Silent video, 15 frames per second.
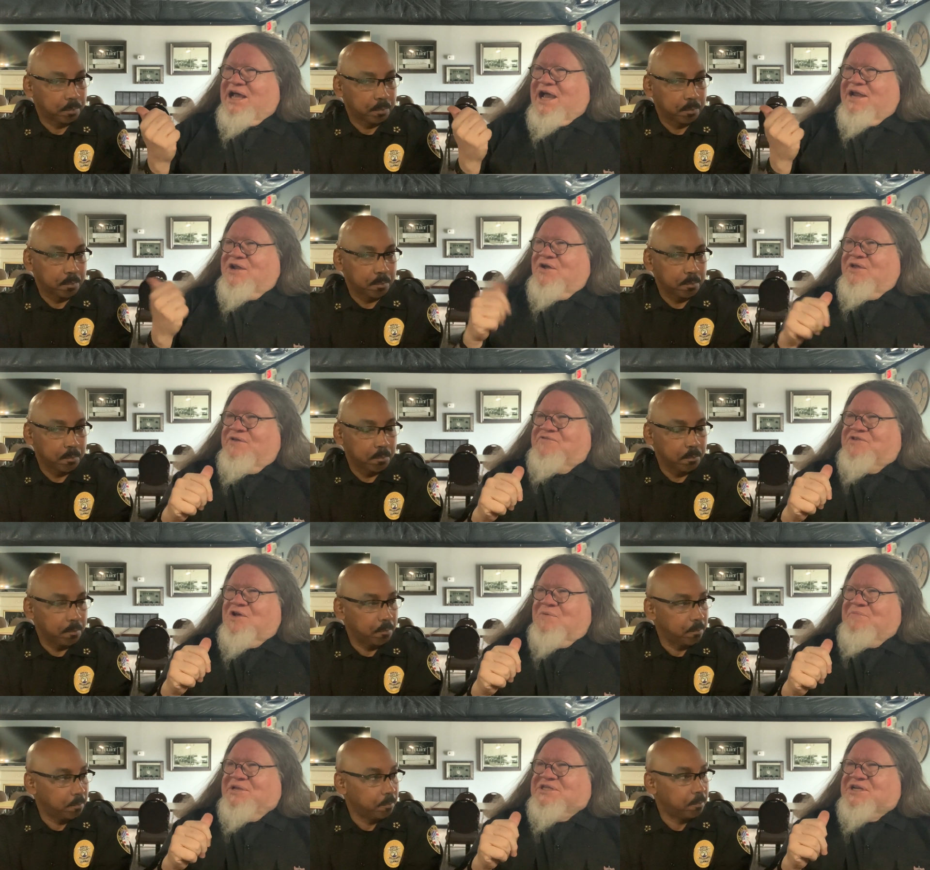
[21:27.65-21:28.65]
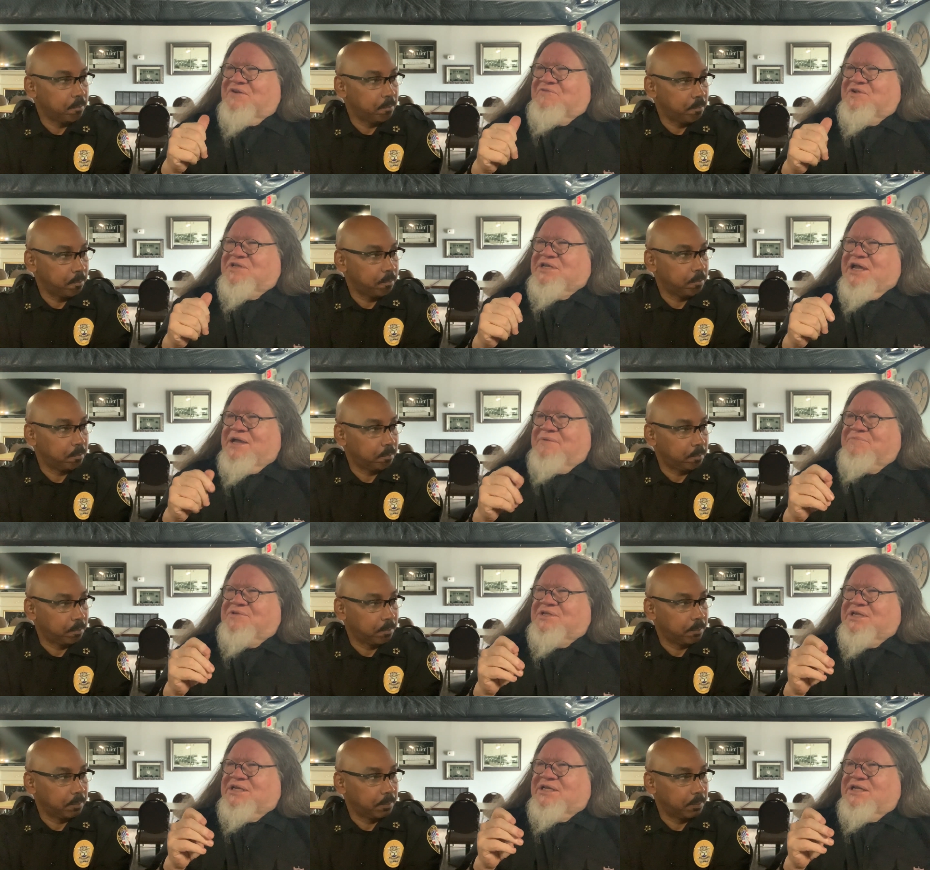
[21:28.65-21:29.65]
Speaker 1: I know you've told me several
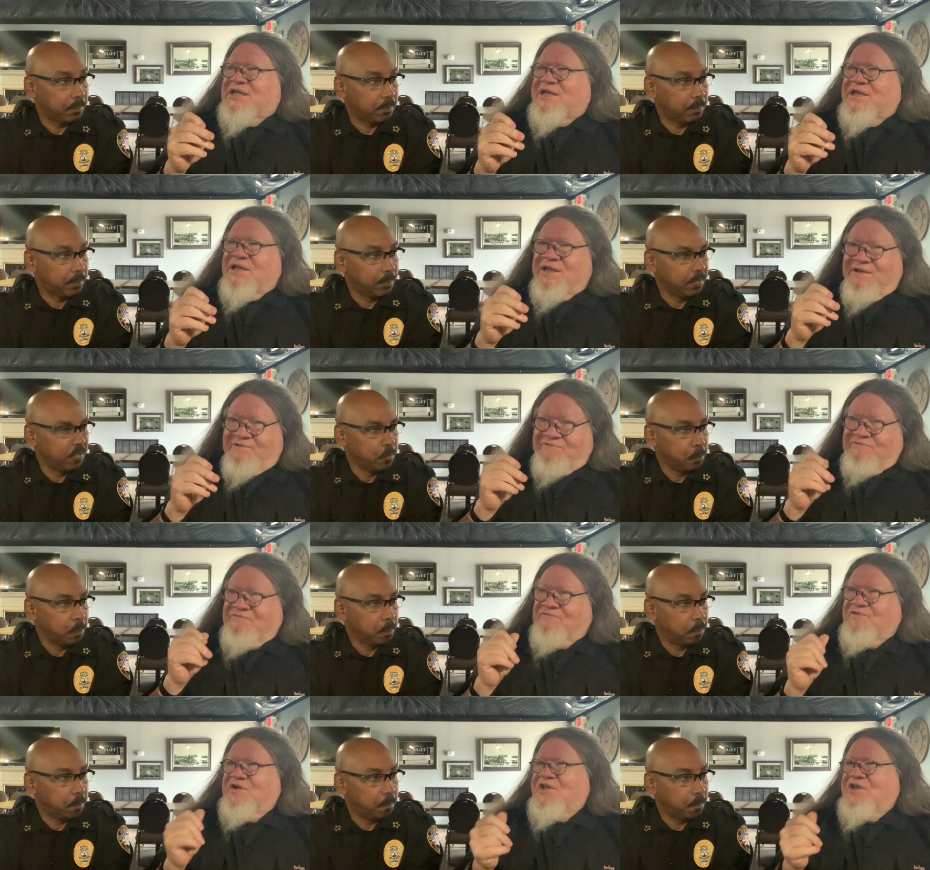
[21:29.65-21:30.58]
times that for